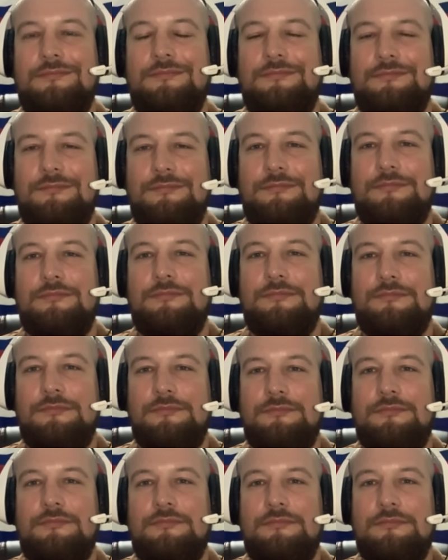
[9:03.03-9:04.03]

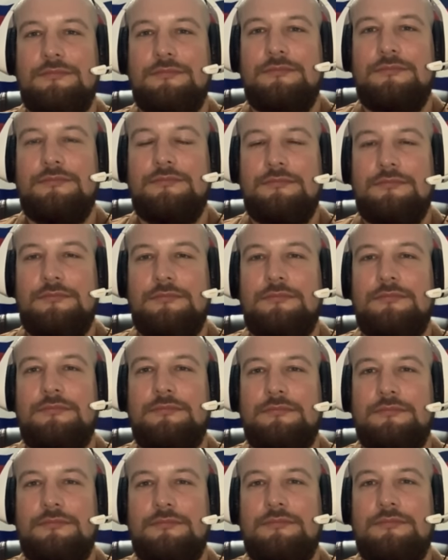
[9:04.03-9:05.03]

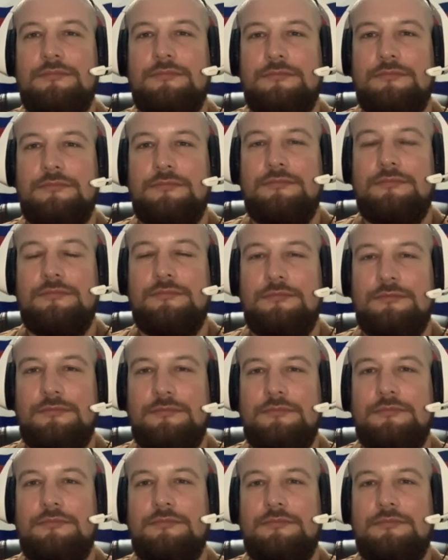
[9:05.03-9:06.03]

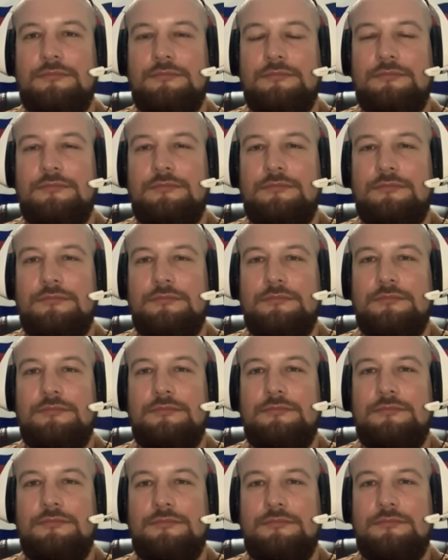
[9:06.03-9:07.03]

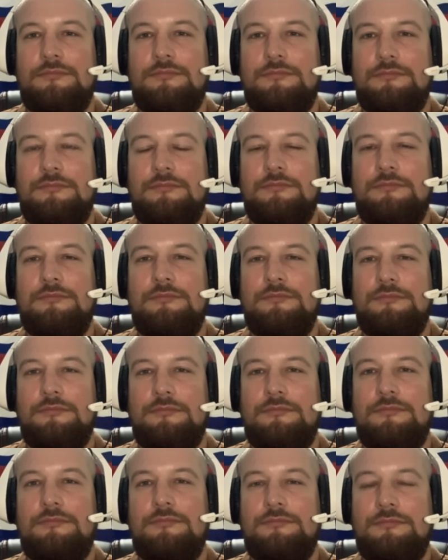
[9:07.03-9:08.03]

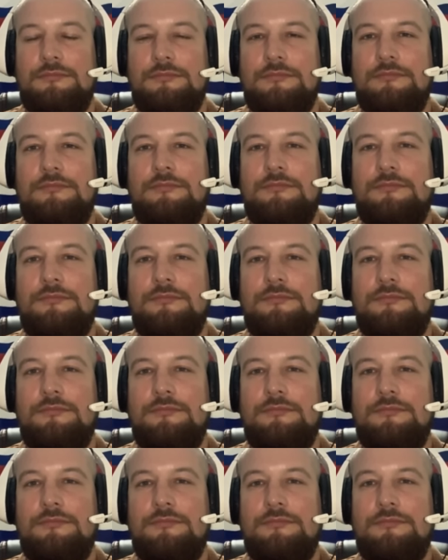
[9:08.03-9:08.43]
(not speaking)